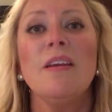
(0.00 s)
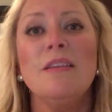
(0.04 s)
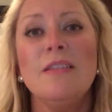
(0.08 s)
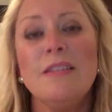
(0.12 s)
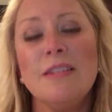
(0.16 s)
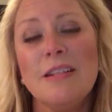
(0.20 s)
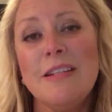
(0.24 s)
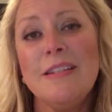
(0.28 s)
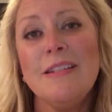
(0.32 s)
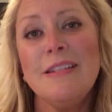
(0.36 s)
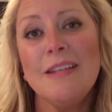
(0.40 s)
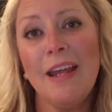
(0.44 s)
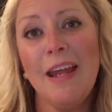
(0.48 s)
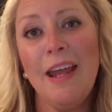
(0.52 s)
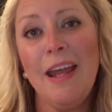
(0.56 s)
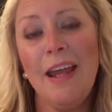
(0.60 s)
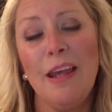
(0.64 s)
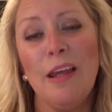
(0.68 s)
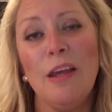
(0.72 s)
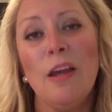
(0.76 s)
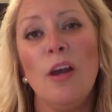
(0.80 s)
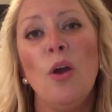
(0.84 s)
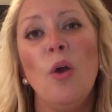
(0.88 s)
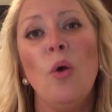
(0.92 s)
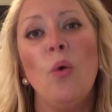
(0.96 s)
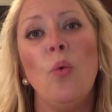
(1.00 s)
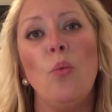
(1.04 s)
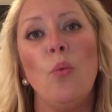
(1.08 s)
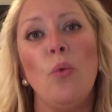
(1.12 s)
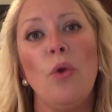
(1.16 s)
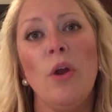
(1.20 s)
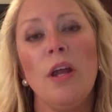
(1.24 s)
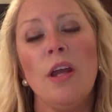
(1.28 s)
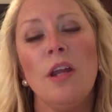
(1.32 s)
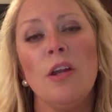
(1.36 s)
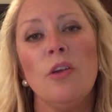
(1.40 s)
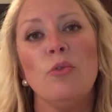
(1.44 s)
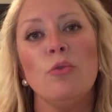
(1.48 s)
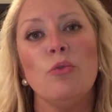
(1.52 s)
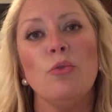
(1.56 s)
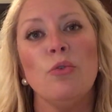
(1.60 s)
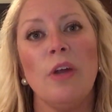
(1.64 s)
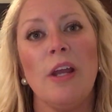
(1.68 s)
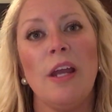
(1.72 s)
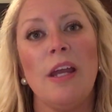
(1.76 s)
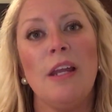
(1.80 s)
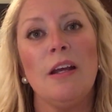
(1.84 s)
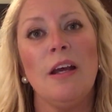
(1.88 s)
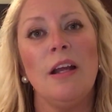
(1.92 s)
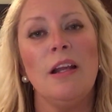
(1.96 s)
Today, we're going to
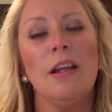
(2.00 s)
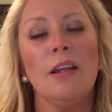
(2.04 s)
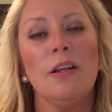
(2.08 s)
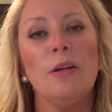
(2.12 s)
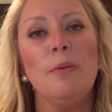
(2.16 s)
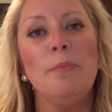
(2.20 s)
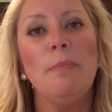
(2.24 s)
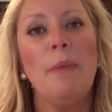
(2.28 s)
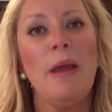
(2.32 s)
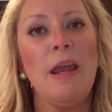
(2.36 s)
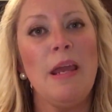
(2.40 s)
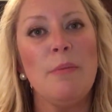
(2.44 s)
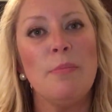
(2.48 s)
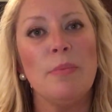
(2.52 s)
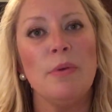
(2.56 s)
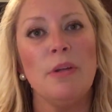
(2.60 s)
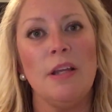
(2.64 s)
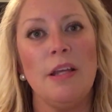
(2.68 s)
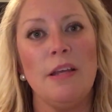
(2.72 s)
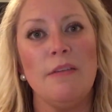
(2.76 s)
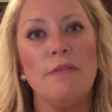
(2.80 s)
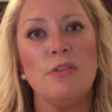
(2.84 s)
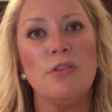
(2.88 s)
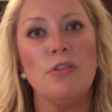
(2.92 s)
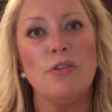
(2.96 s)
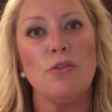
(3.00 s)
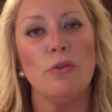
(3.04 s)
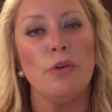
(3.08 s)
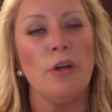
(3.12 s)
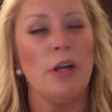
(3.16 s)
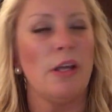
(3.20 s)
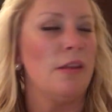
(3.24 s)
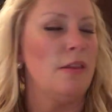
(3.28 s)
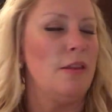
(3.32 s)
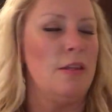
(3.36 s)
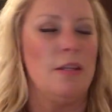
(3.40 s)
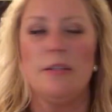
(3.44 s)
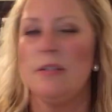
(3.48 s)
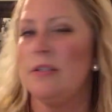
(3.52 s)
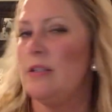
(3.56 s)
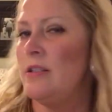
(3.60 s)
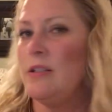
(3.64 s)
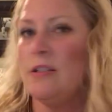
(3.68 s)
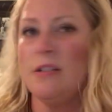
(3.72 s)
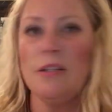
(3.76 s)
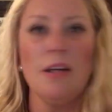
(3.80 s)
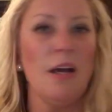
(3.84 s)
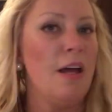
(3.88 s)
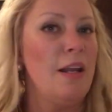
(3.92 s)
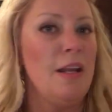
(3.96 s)
read a little make believe story. This
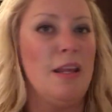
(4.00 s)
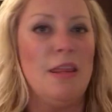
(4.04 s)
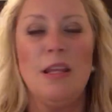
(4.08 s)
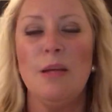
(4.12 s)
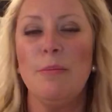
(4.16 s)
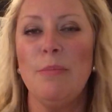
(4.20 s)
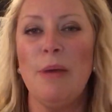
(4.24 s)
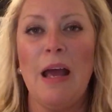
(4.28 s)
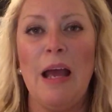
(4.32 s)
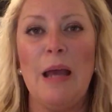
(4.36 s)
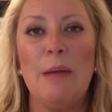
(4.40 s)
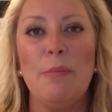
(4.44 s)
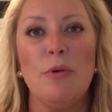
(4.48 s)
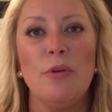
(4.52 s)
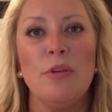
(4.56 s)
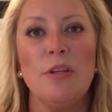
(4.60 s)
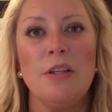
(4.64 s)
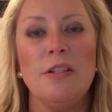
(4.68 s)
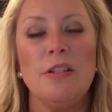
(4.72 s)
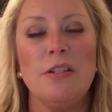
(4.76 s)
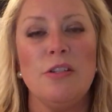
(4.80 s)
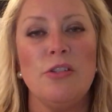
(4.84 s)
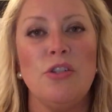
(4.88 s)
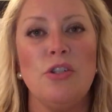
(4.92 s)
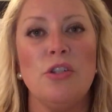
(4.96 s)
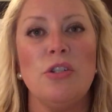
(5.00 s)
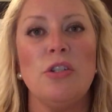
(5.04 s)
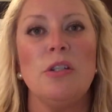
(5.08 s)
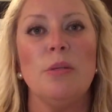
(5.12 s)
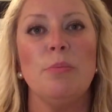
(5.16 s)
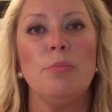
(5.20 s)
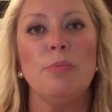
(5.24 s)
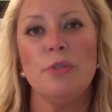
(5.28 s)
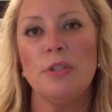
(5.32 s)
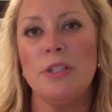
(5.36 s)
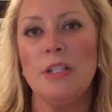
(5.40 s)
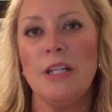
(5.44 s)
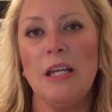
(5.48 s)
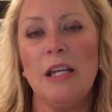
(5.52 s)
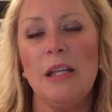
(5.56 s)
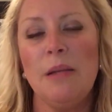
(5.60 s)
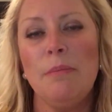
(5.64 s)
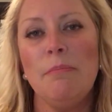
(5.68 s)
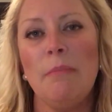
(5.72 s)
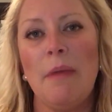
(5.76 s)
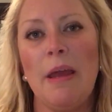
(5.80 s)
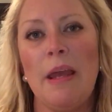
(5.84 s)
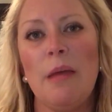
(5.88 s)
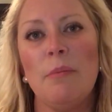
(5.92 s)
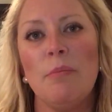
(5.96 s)
is not in the Bible, this is just a pretend
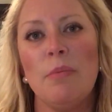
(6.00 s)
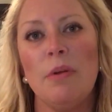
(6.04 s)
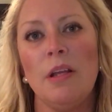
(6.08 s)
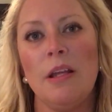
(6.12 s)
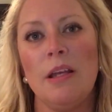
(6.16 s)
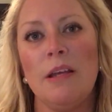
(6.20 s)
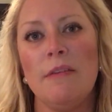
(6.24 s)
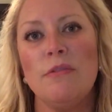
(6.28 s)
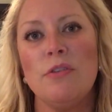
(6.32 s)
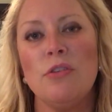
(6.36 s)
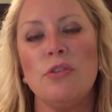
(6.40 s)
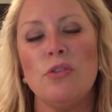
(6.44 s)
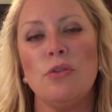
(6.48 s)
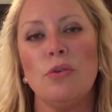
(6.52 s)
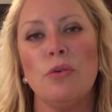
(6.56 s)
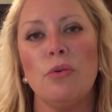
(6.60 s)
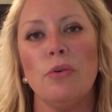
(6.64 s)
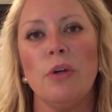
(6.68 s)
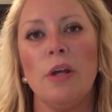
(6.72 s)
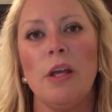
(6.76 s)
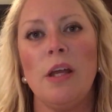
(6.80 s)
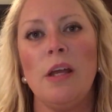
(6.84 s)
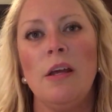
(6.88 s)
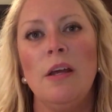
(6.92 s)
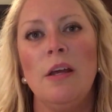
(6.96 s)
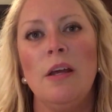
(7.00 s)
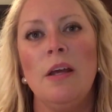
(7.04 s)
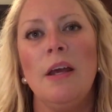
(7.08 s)
make believe story.